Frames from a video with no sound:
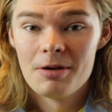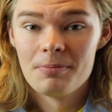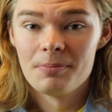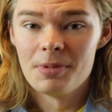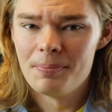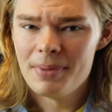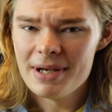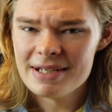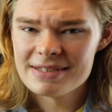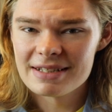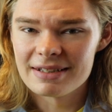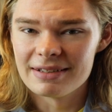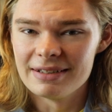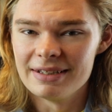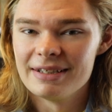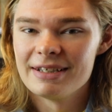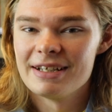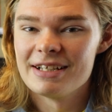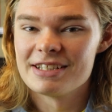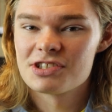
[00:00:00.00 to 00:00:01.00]
But
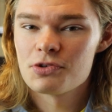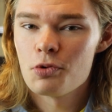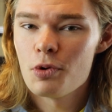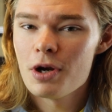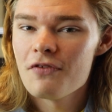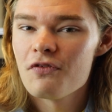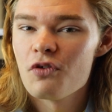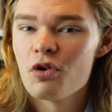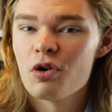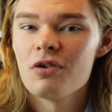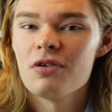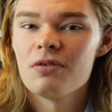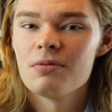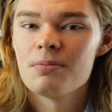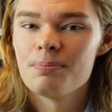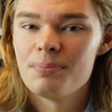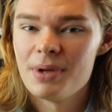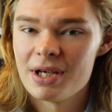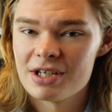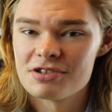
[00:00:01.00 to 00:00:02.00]
basically, it's 24
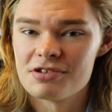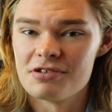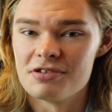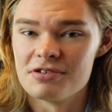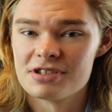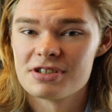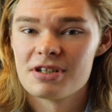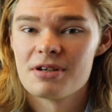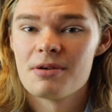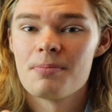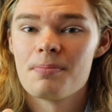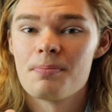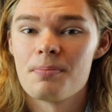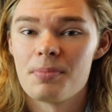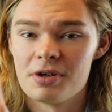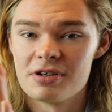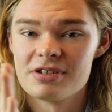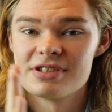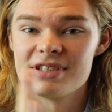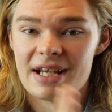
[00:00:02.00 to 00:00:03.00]
pictures
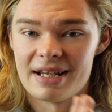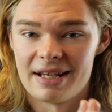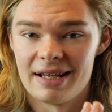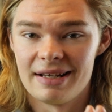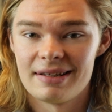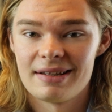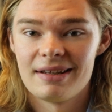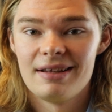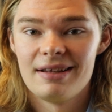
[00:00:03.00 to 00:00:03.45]
per second,